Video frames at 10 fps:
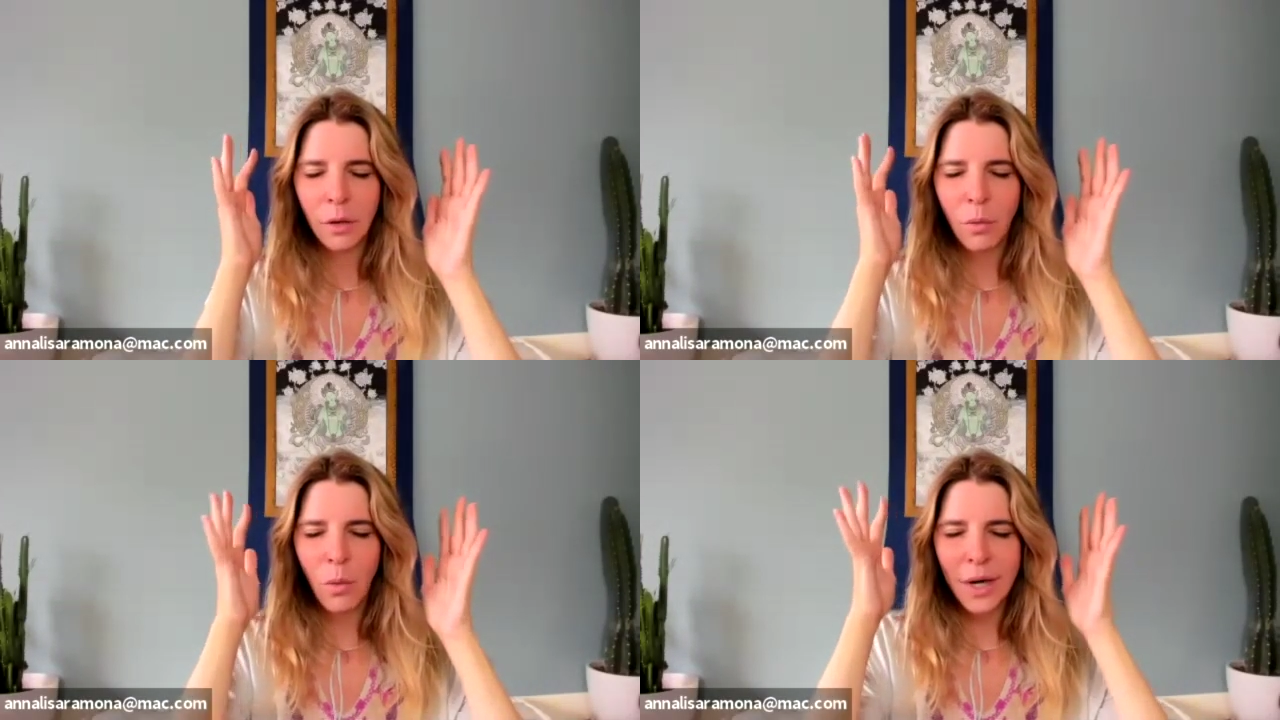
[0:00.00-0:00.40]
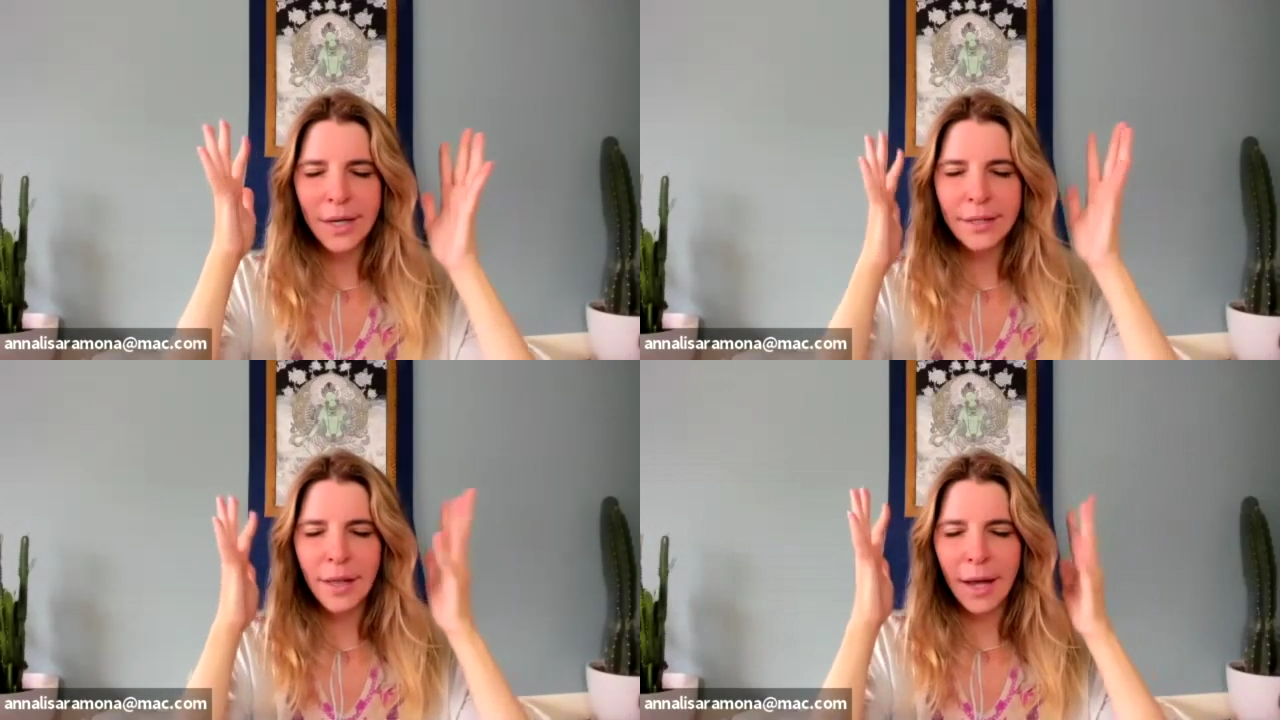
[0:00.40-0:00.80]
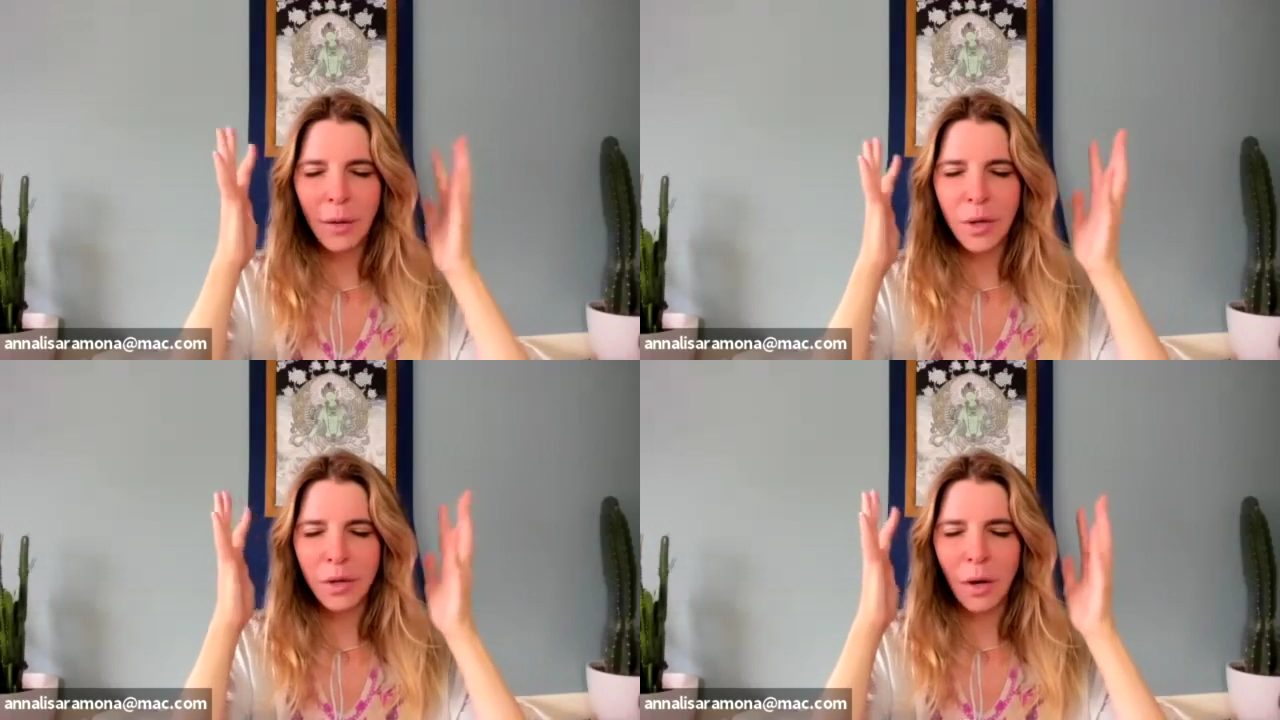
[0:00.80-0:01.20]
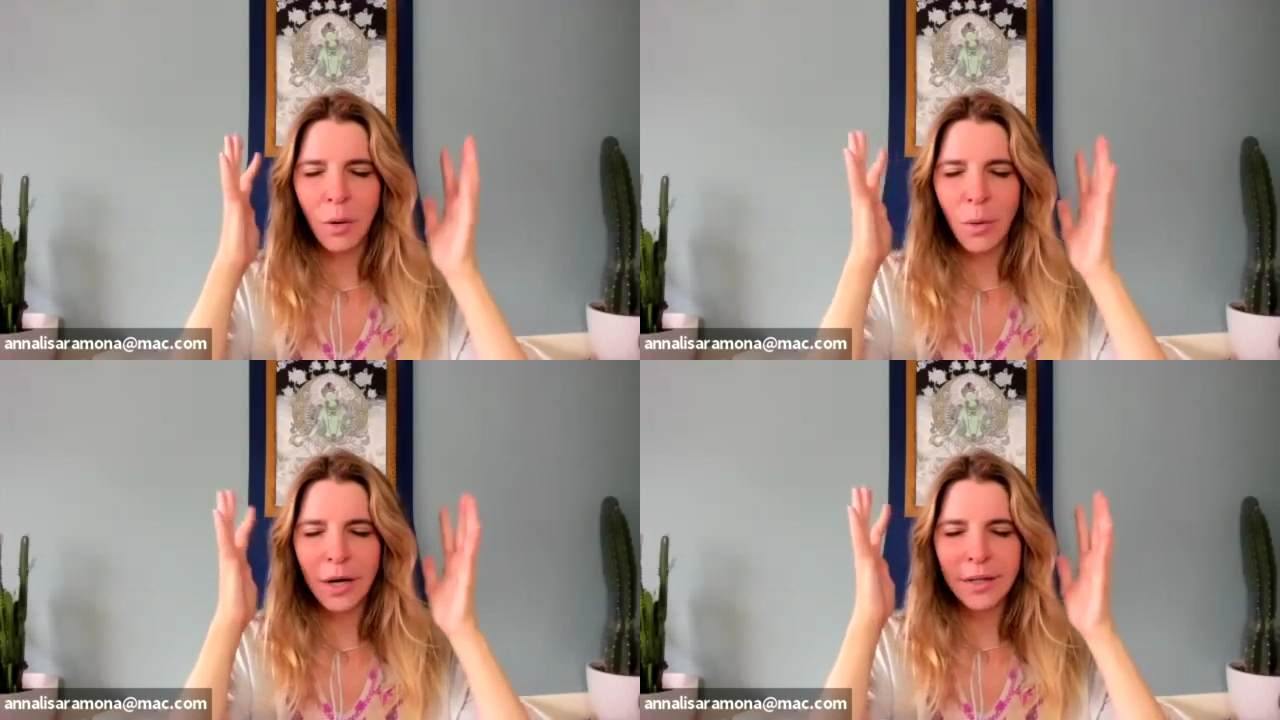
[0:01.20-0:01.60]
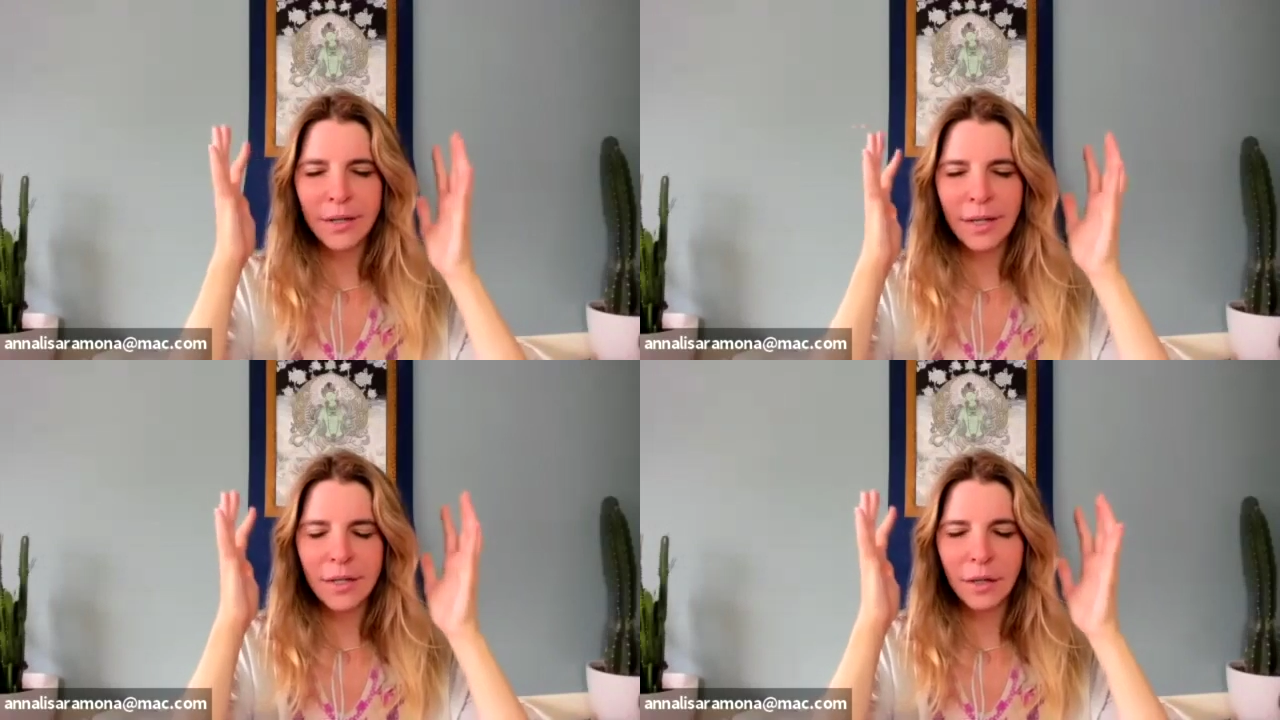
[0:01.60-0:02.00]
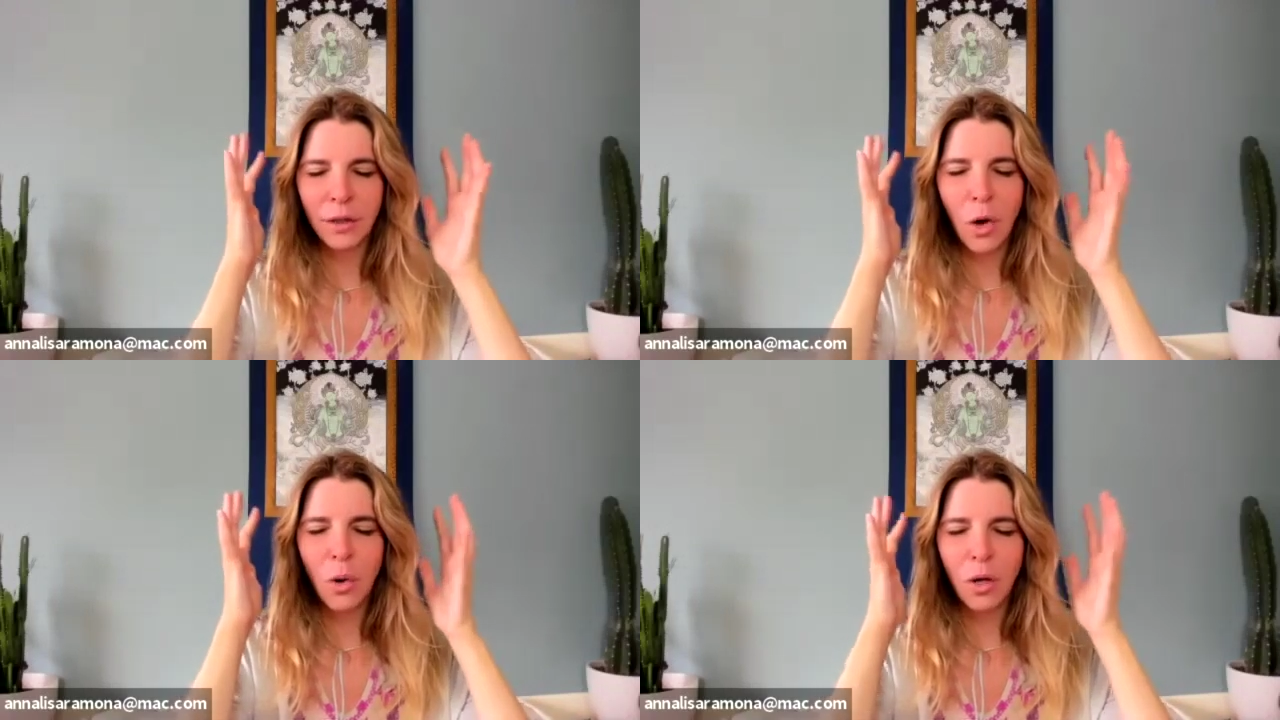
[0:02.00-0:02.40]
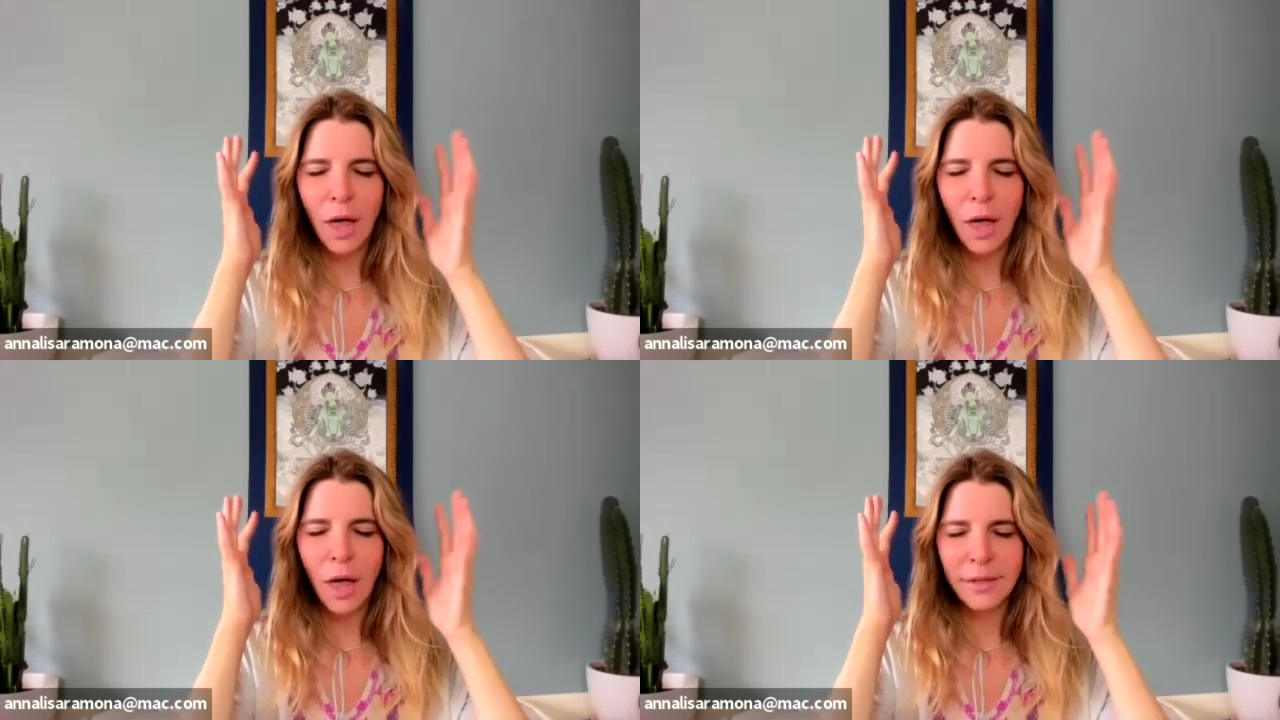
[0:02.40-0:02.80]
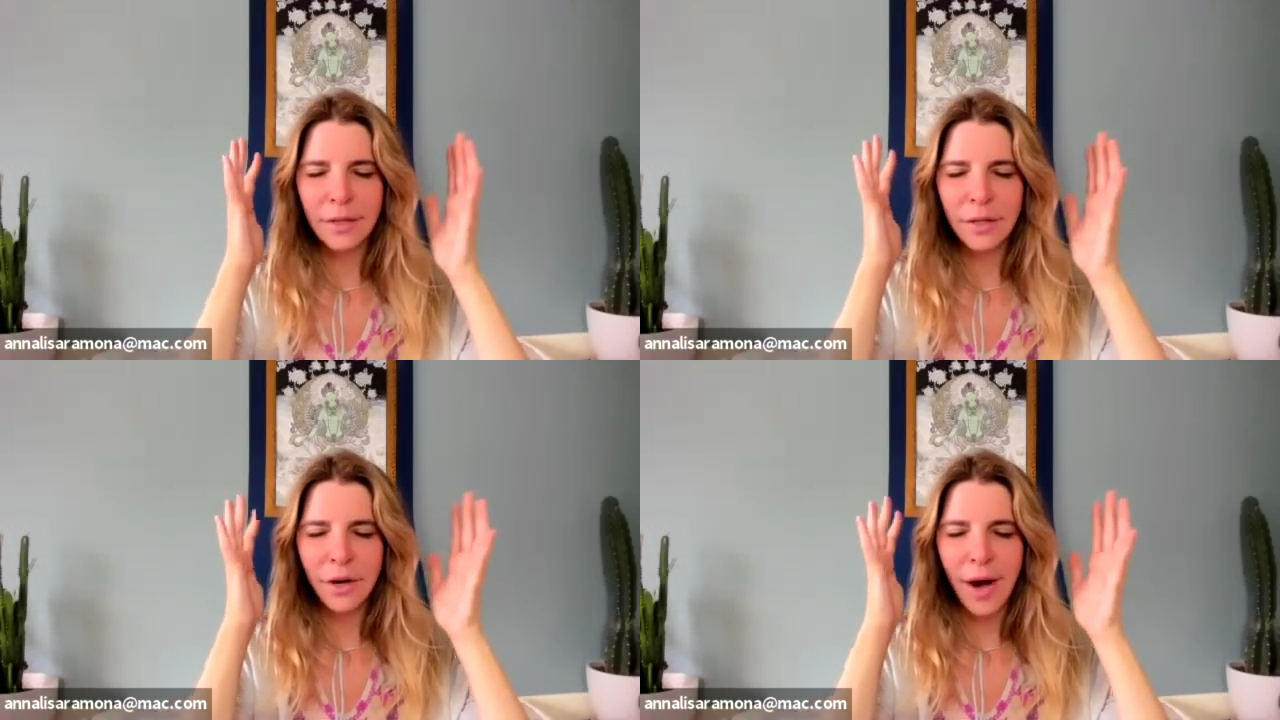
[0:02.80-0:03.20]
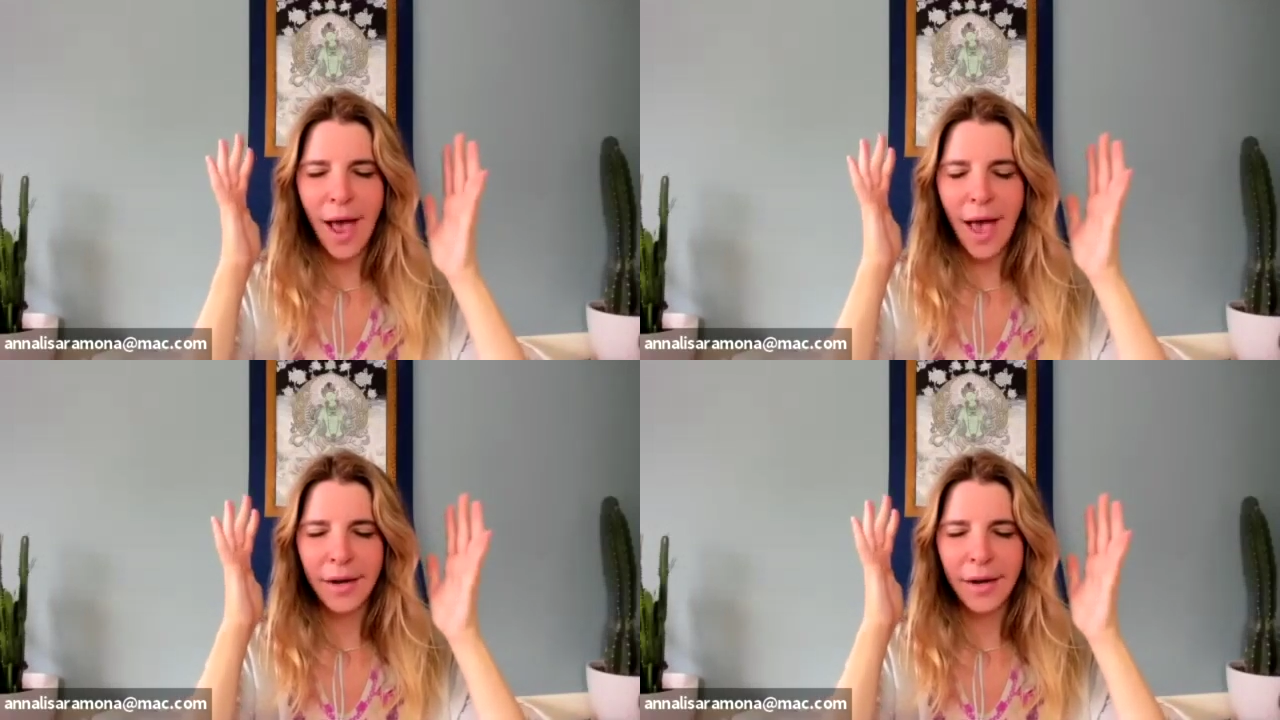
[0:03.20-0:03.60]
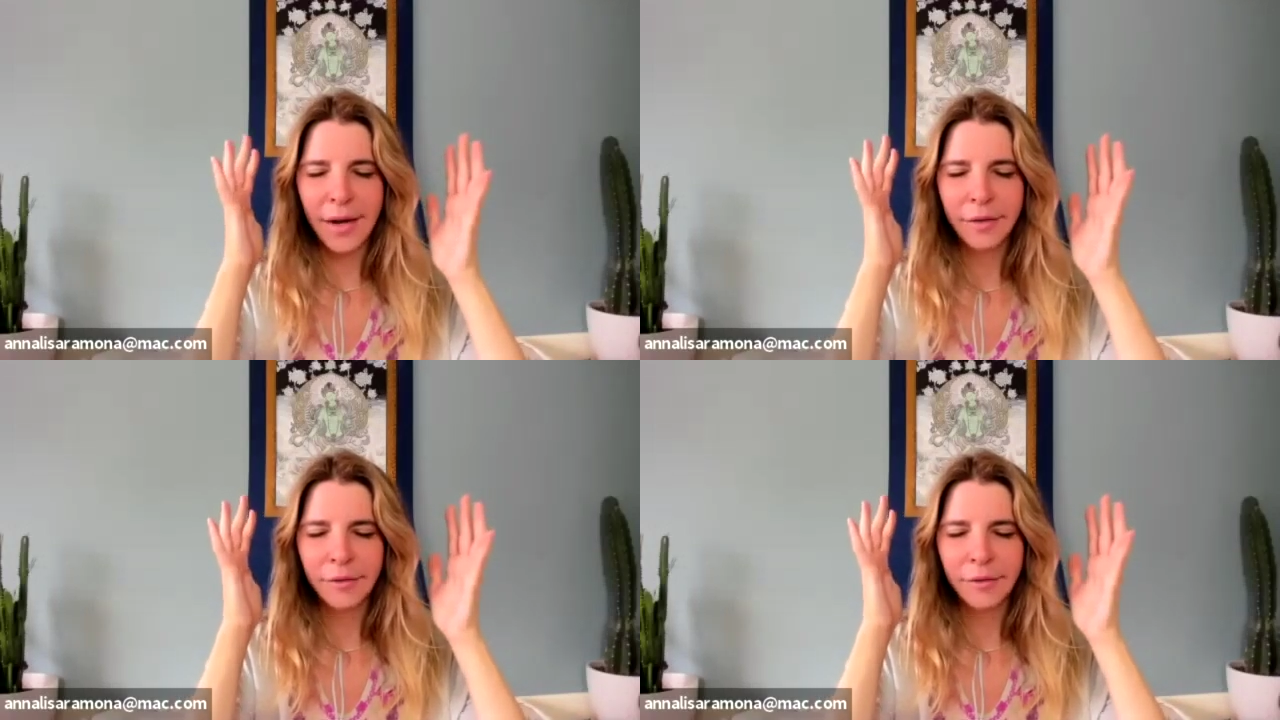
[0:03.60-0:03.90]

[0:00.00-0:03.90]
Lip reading: what it's like when awareness gets localized in your head